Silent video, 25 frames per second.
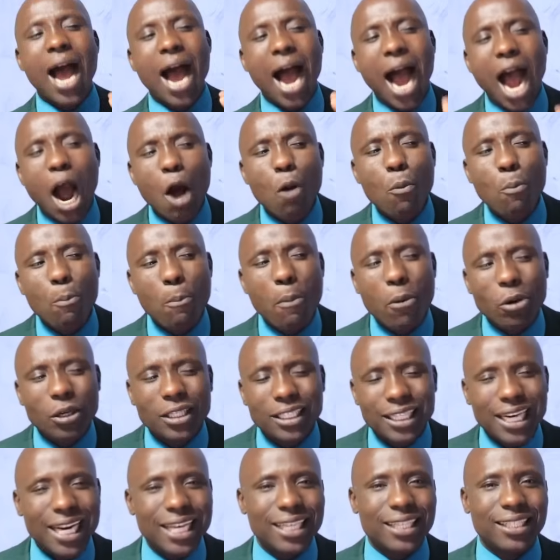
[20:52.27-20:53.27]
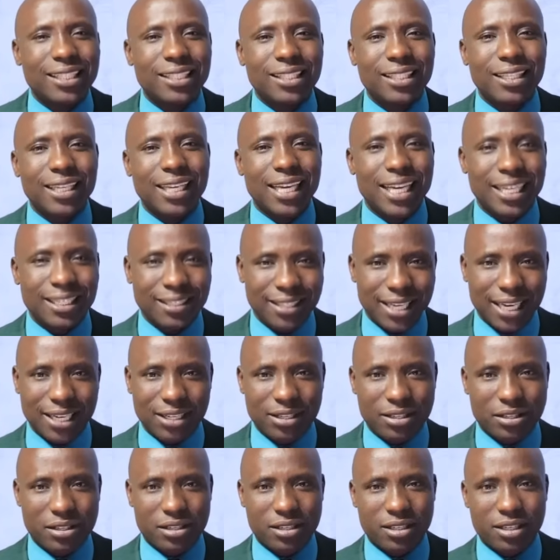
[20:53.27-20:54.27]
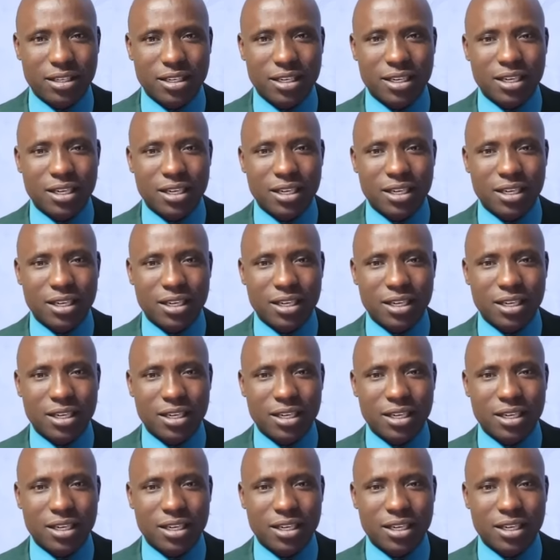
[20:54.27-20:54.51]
How potent is it?